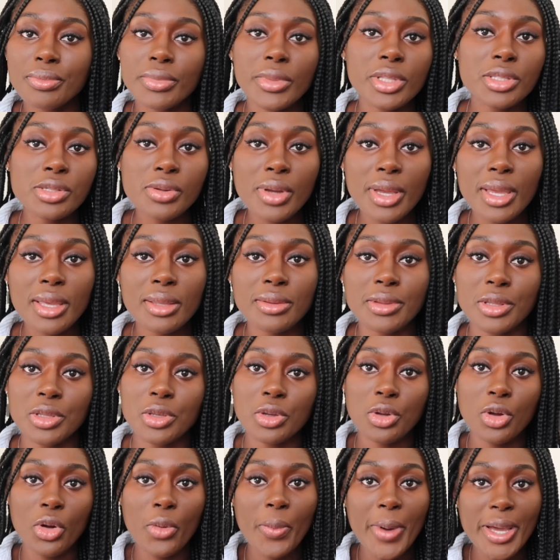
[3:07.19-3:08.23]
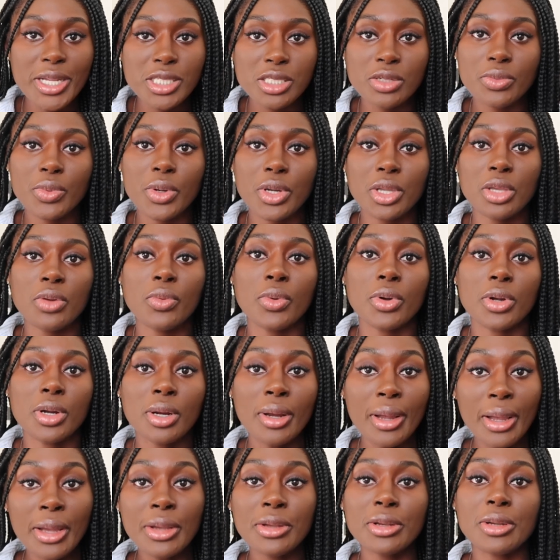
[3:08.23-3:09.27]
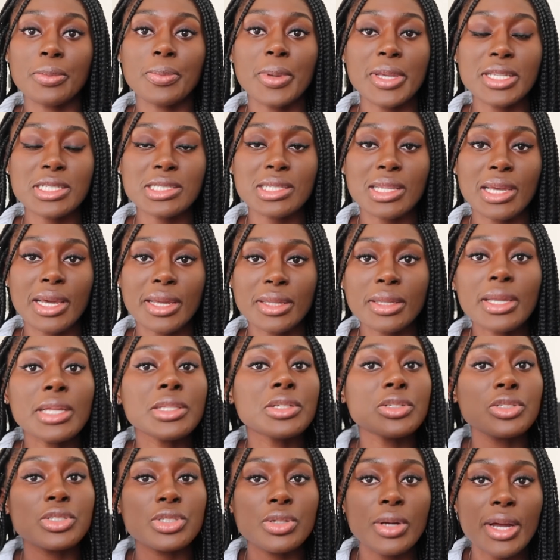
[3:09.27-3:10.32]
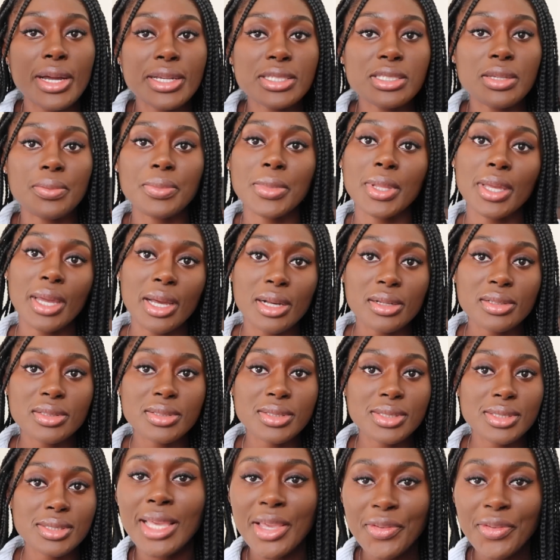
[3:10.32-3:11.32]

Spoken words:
That's okay. Then you go back to where you were, your baseline, and you try something else.